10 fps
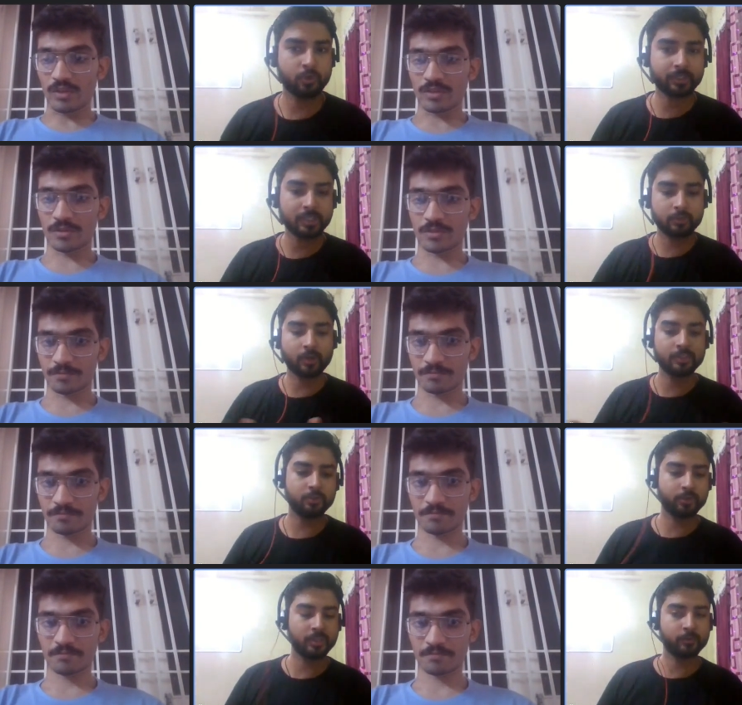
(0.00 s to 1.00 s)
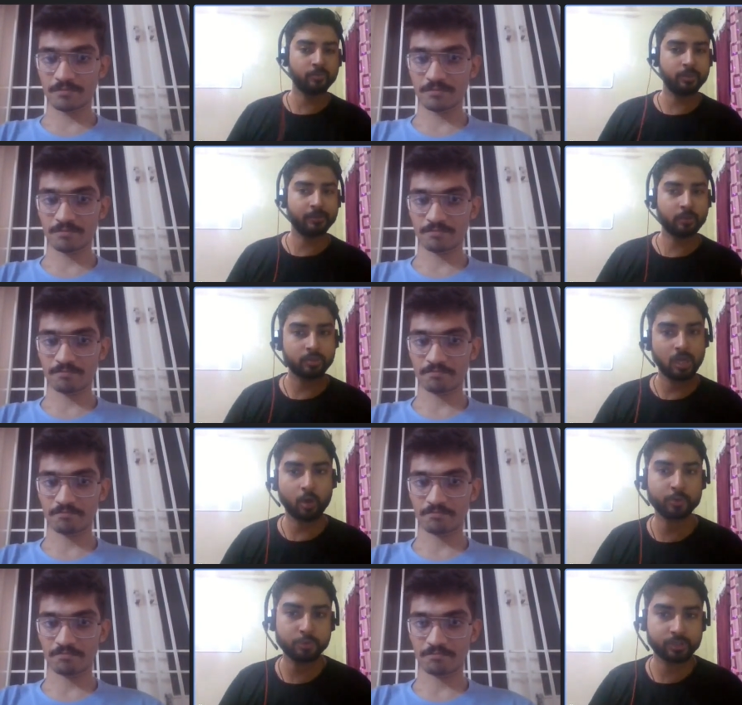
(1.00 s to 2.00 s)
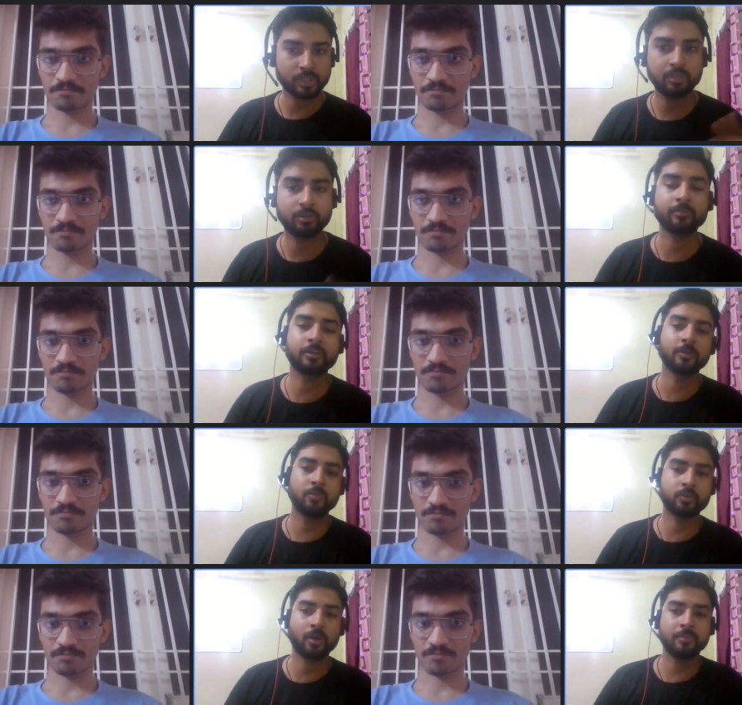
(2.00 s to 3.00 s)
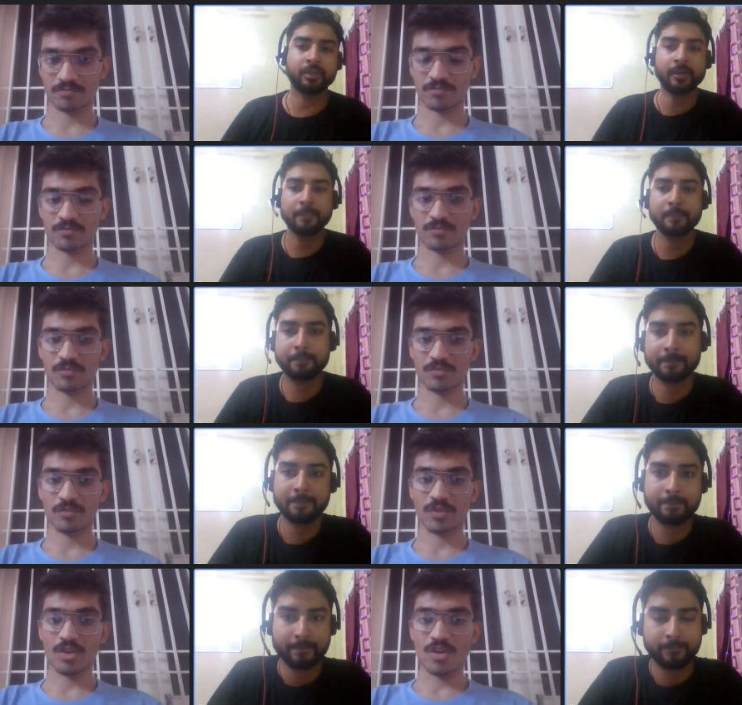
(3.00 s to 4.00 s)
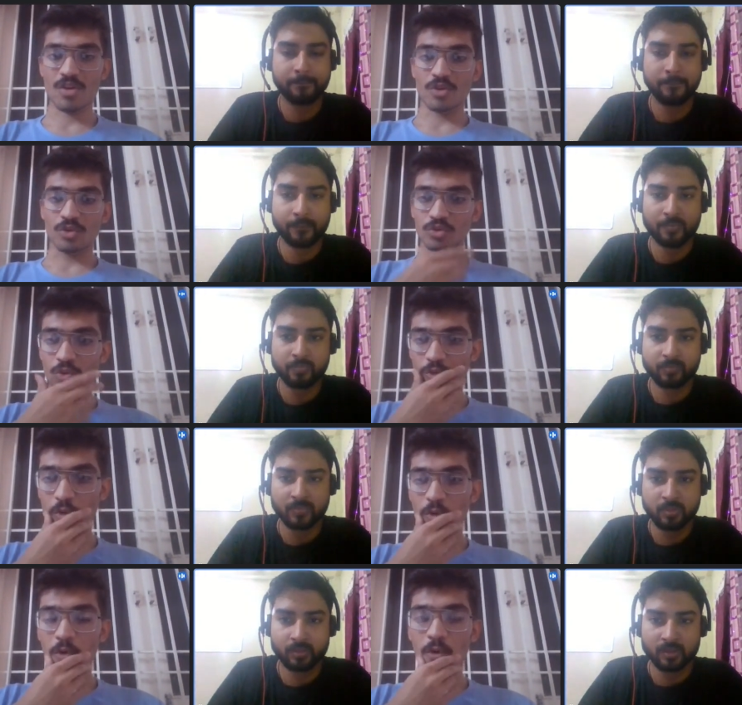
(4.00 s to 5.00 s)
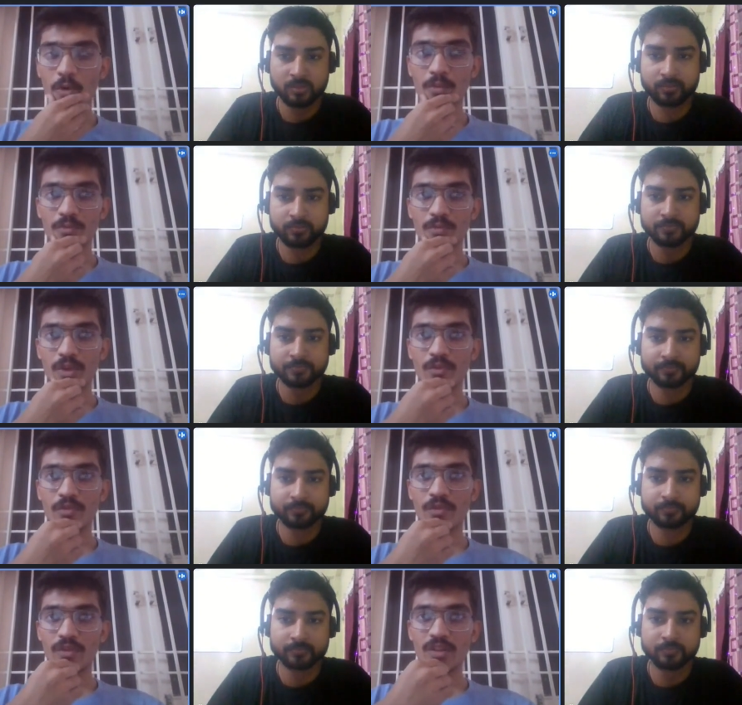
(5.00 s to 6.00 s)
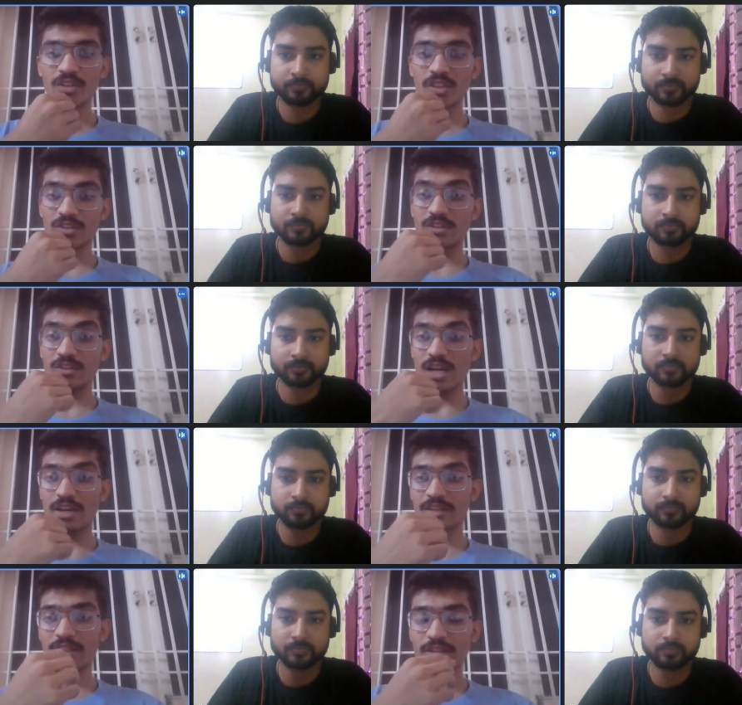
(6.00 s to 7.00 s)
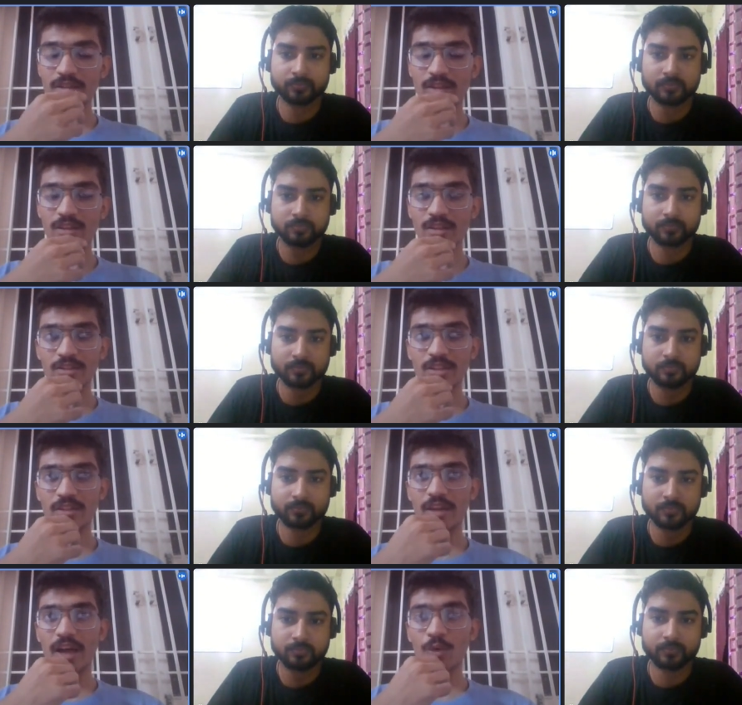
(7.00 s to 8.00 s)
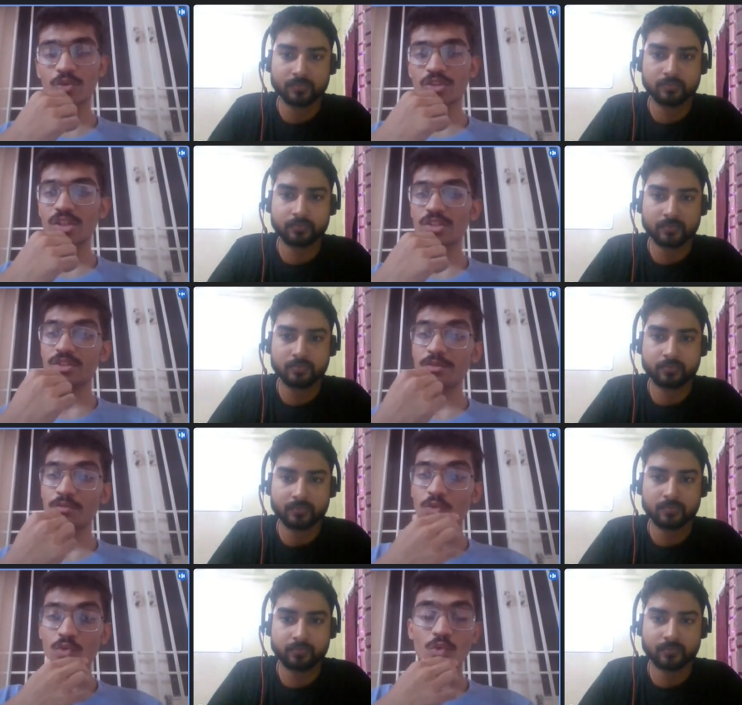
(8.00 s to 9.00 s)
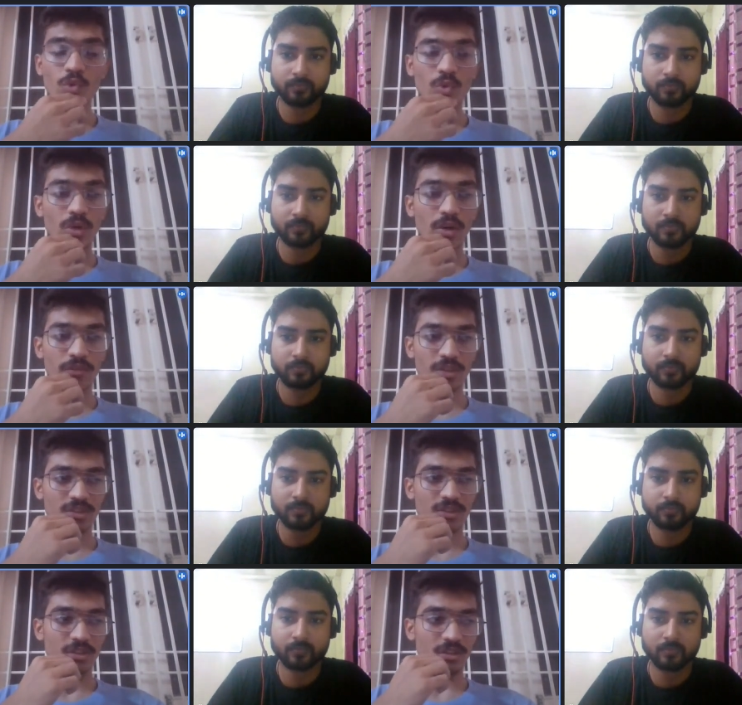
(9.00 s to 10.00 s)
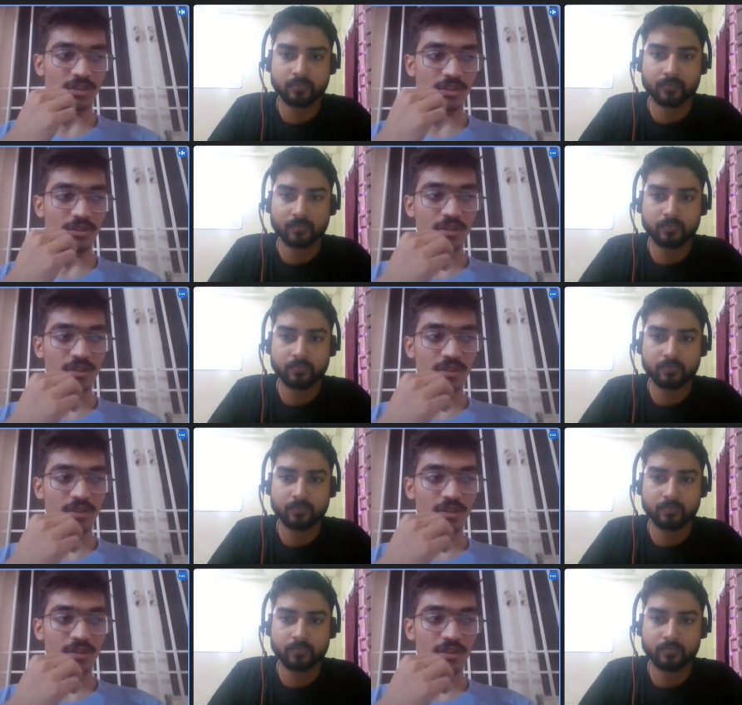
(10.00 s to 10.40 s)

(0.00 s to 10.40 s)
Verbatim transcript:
Speaker 1: what advice would you give to people on how to start competitive programming?
Speaker 2: So, if he just started, uh, then I would suggest him to uh, first uh,